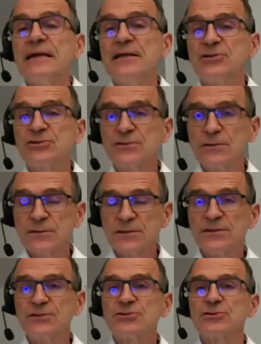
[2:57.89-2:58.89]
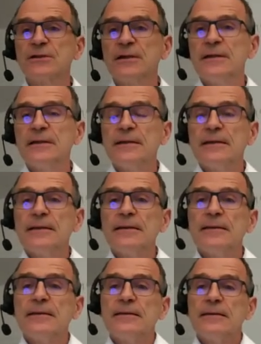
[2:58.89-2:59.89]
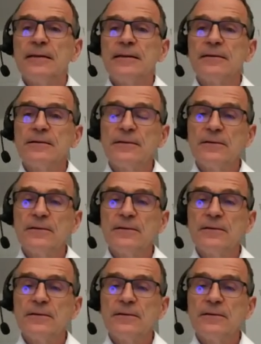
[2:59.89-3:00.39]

a shortage in